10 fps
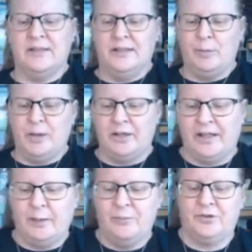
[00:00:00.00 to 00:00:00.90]
An email
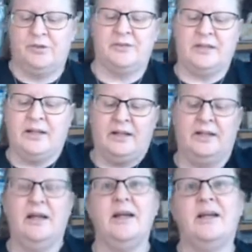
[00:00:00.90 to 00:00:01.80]
came through saying,
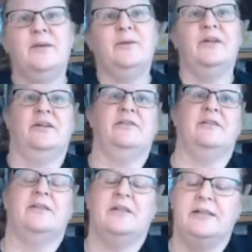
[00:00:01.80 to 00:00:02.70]
hey, we got
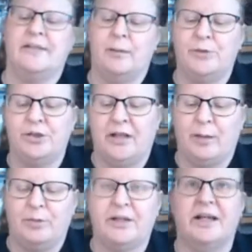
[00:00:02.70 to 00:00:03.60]
your exemption
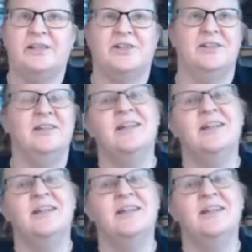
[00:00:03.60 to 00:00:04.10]
application.